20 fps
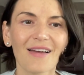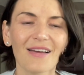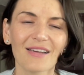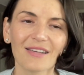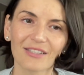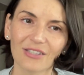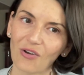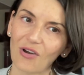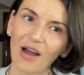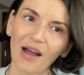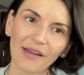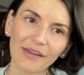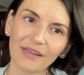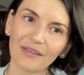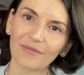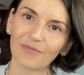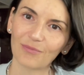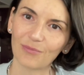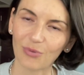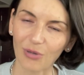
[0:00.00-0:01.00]
So I
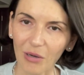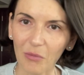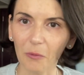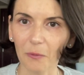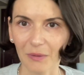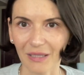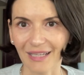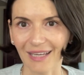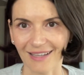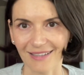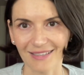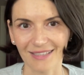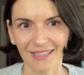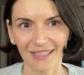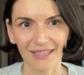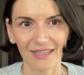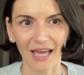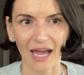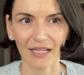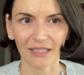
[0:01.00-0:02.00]
probably can't
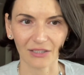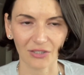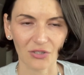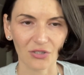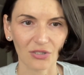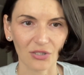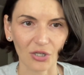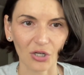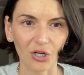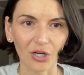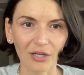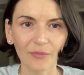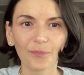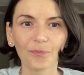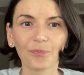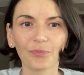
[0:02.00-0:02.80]
see that concern.